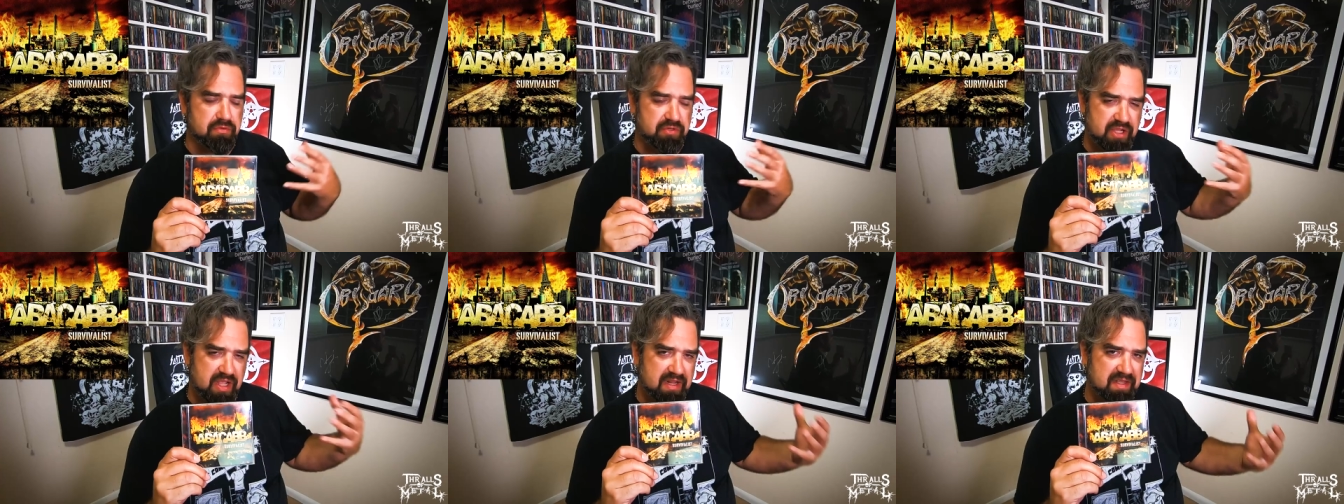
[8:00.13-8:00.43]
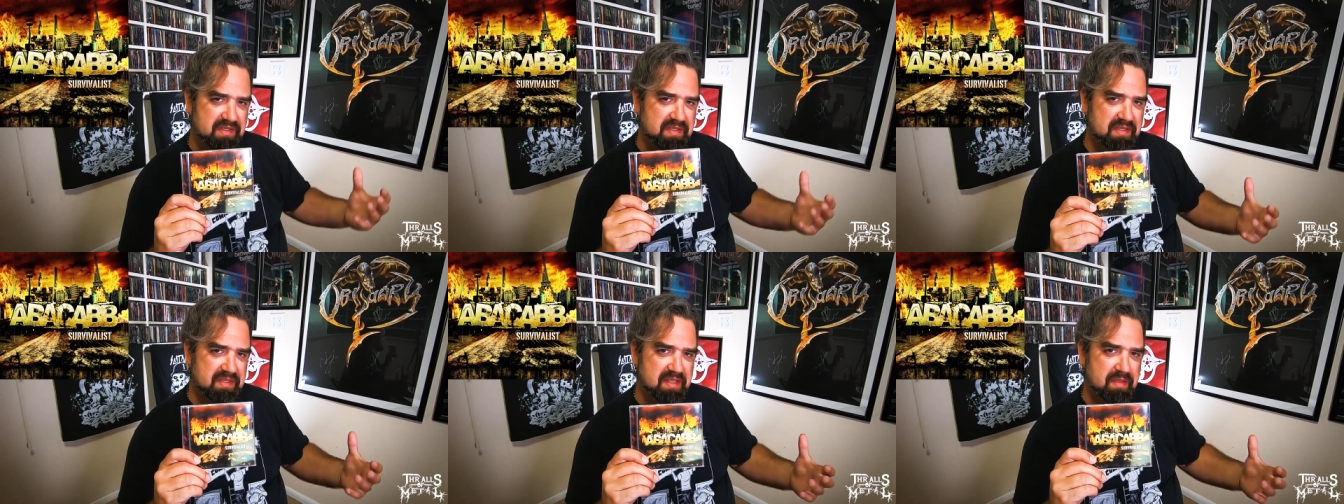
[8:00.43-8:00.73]

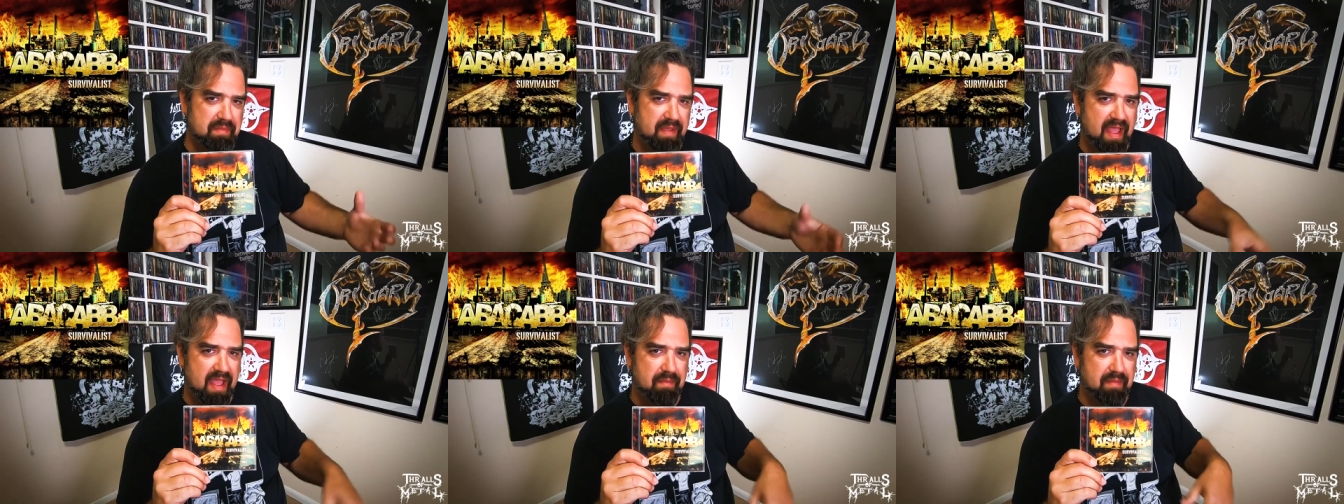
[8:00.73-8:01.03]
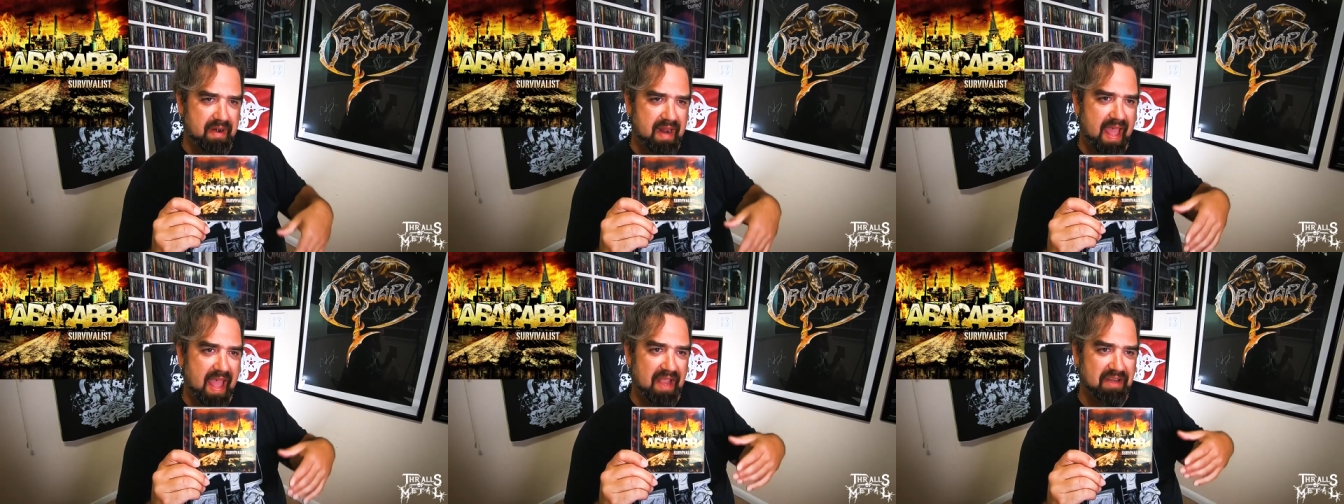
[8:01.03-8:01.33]
Genesis the band,
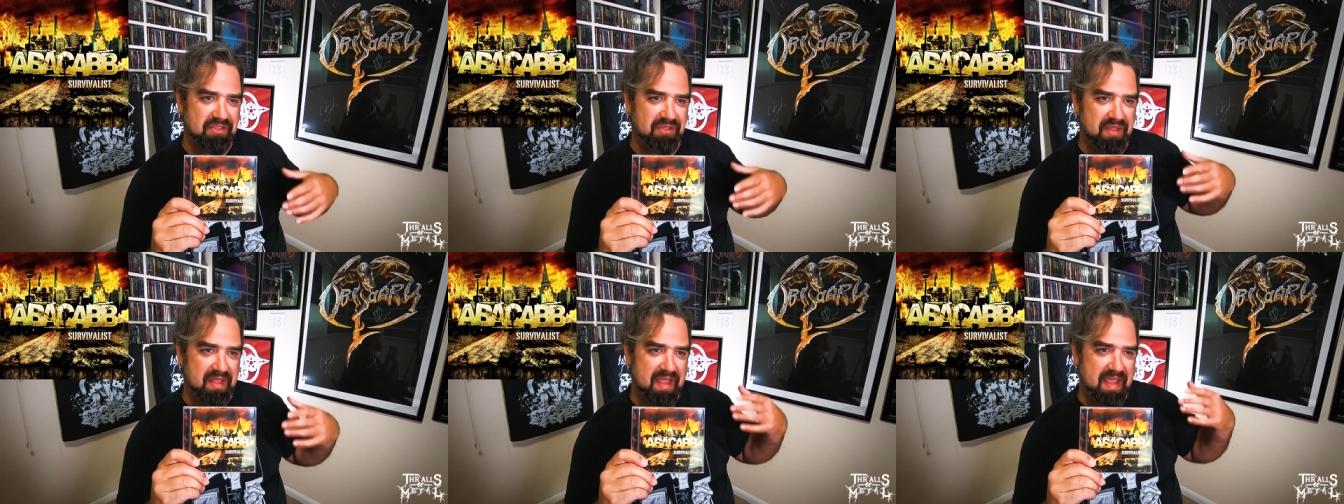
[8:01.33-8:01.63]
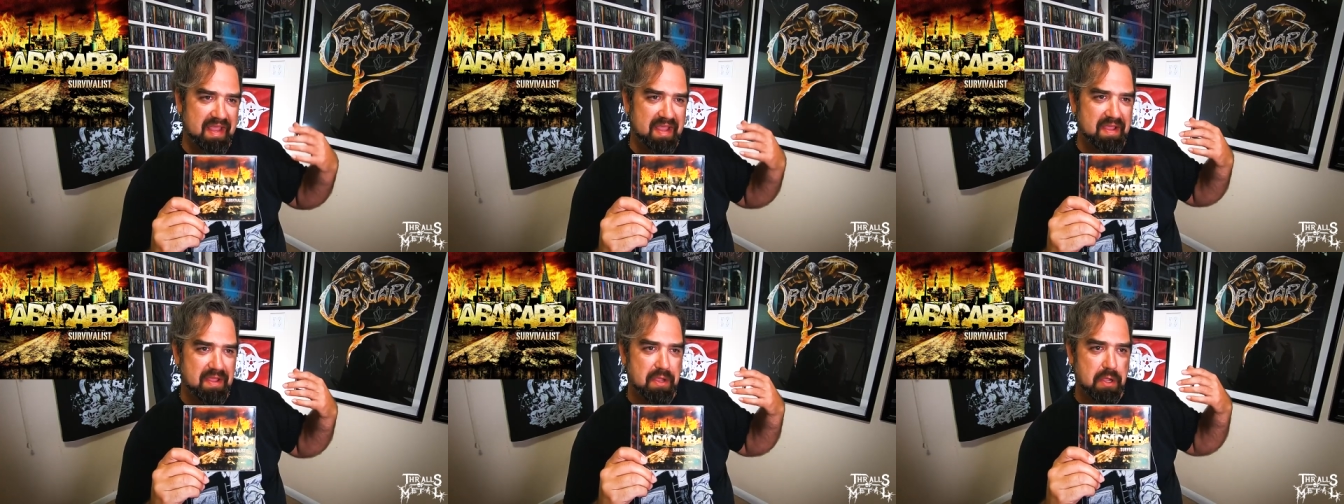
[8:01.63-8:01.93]
but
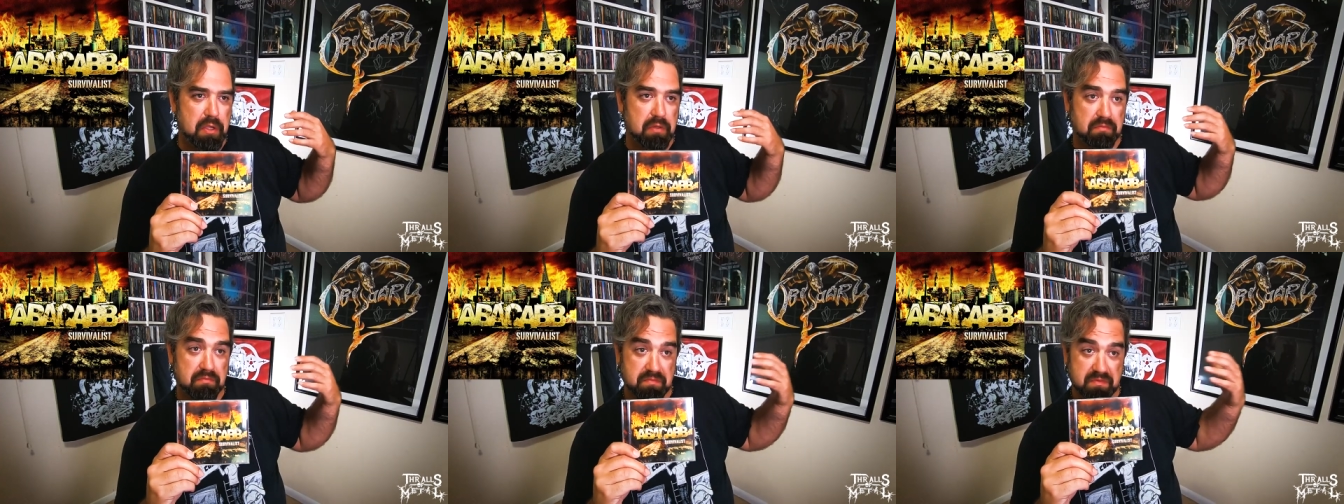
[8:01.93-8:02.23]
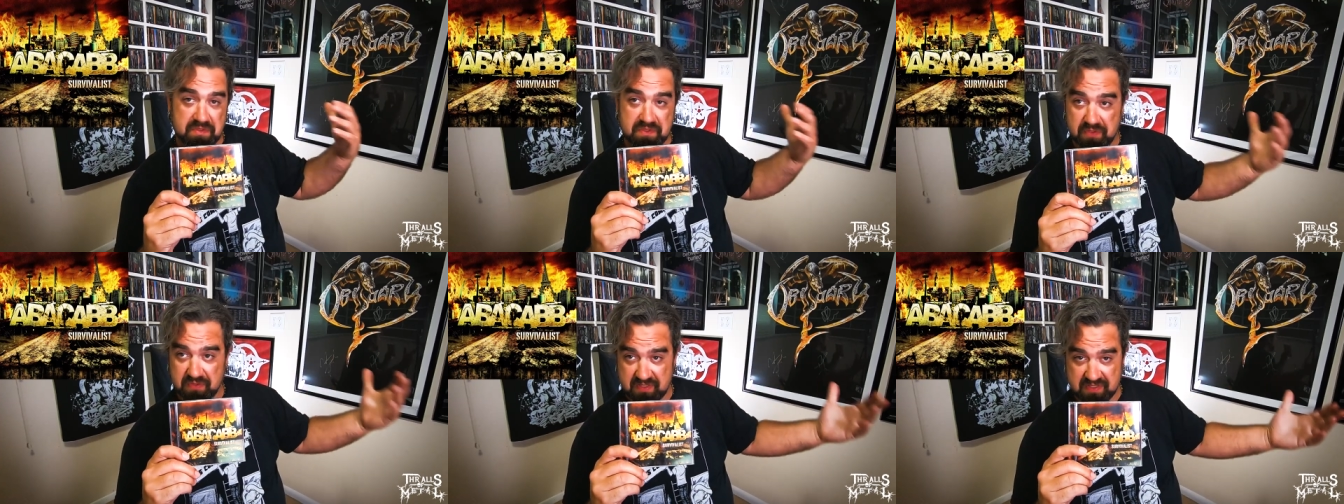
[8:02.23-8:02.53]
actually
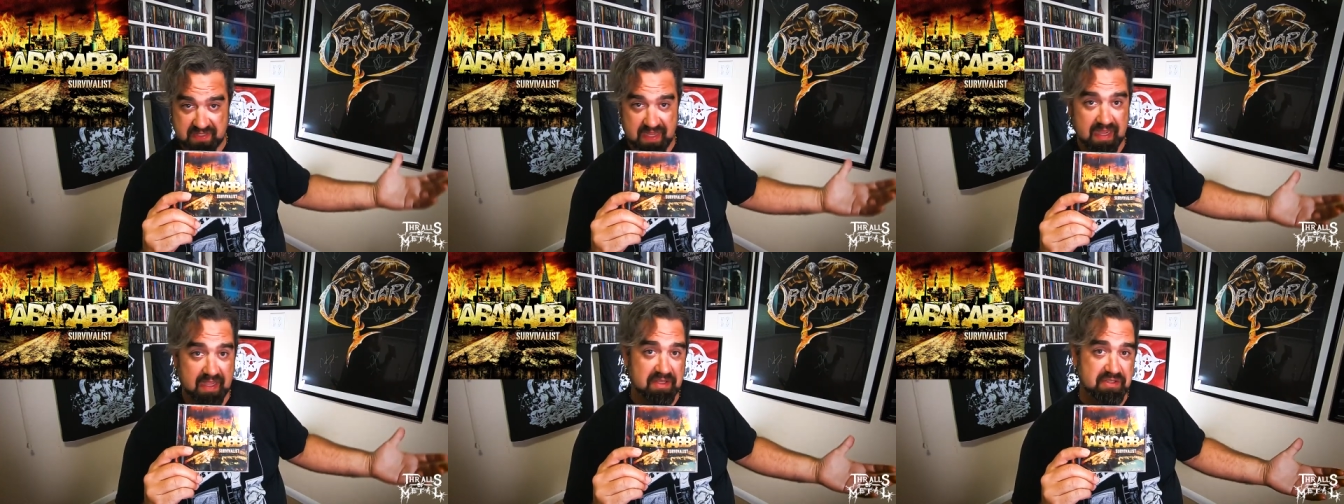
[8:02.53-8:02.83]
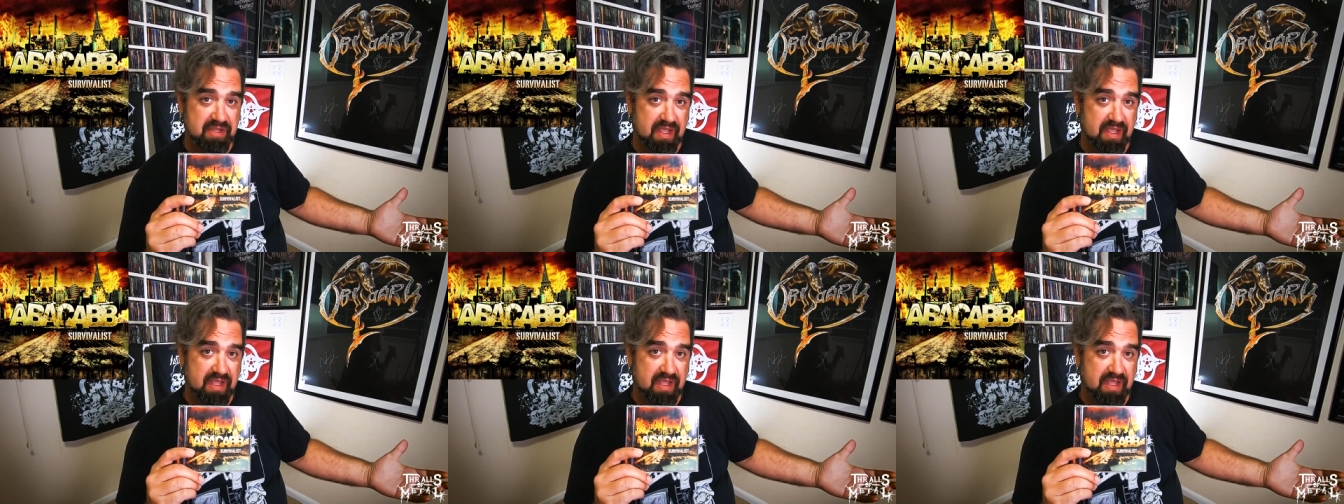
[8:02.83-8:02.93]
to the Sega